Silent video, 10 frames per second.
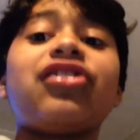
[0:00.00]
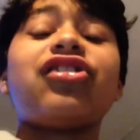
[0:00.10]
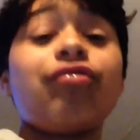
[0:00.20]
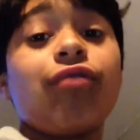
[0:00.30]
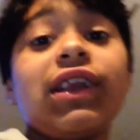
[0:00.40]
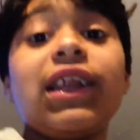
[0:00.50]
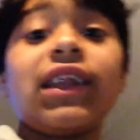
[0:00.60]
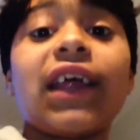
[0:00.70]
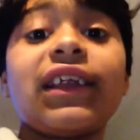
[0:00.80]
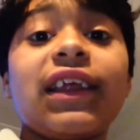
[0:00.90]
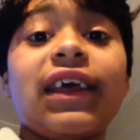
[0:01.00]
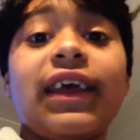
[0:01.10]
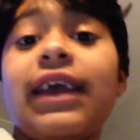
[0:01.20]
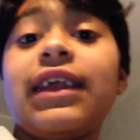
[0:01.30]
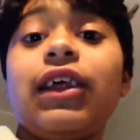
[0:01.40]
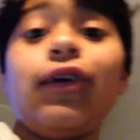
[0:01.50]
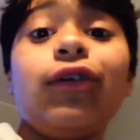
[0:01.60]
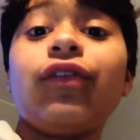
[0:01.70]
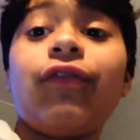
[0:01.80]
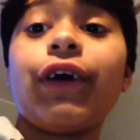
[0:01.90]
she really liked it and it
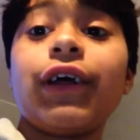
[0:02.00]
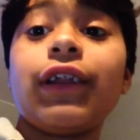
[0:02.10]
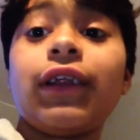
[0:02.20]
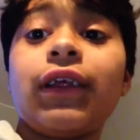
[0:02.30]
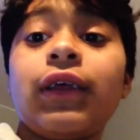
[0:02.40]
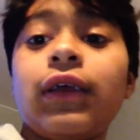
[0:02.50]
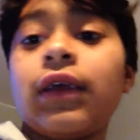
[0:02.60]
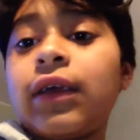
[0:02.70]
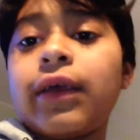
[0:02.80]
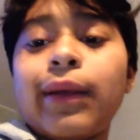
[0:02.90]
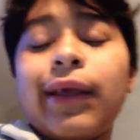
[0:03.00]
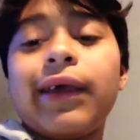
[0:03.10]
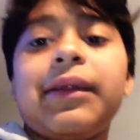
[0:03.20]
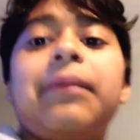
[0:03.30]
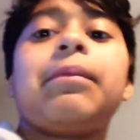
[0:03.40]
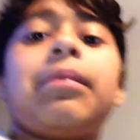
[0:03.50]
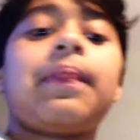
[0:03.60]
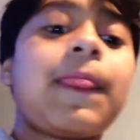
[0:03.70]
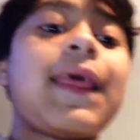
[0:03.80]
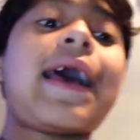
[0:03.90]
was fun. And
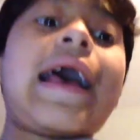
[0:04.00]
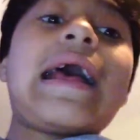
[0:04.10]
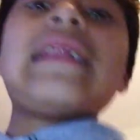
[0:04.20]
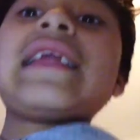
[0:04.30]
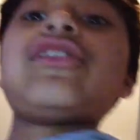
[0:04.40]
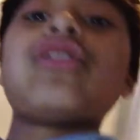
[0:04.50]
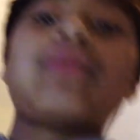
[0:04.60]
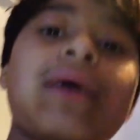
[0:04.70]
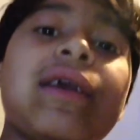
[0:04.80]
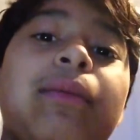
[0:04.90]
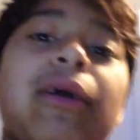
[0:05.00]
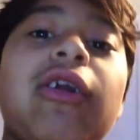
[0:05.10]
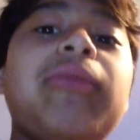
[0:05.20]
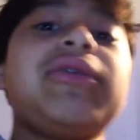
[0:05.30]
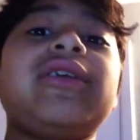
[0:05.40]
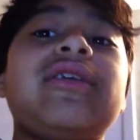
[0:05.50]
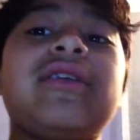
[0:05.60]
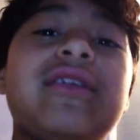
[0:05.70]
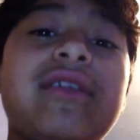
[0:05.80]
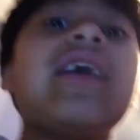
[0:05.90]
yeah, I like to make my grandma's
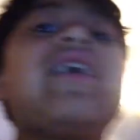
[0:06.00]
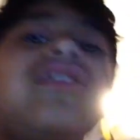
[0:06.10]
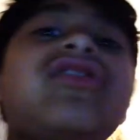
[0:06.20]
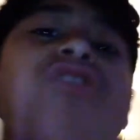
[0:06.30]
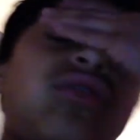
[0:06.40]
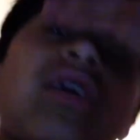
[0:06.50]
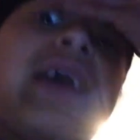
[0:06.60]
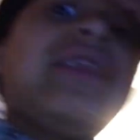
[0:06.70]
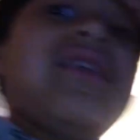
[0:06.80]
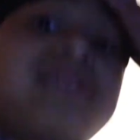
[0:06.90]
day because she was kind of